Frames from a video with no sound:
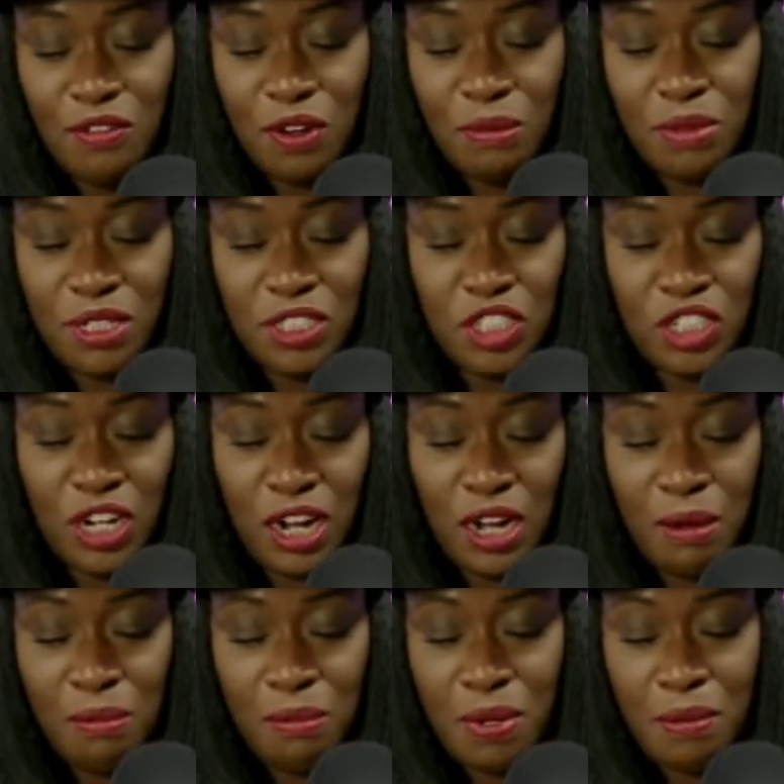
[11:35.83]
from the
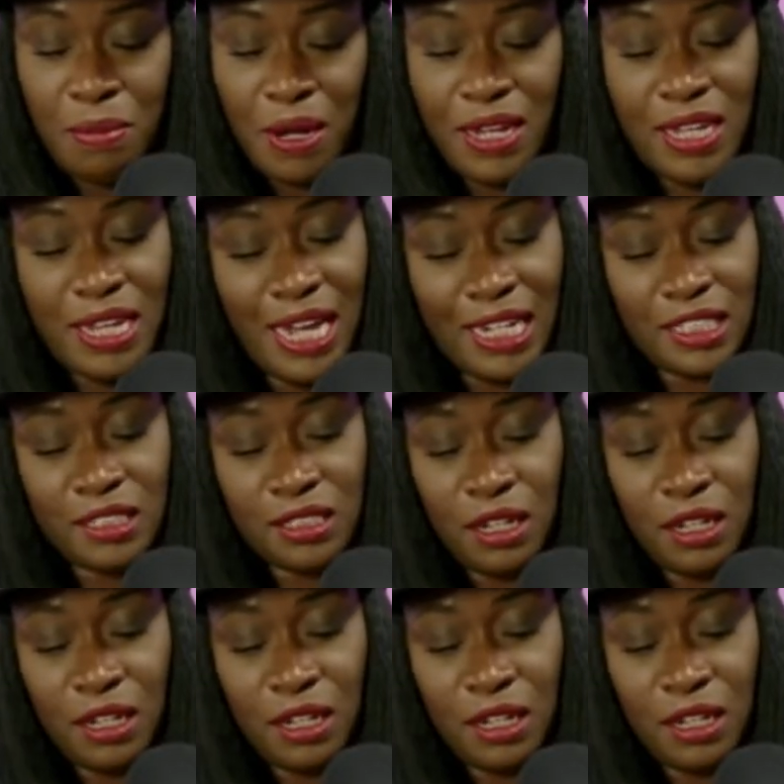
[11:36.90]
jump, but yes.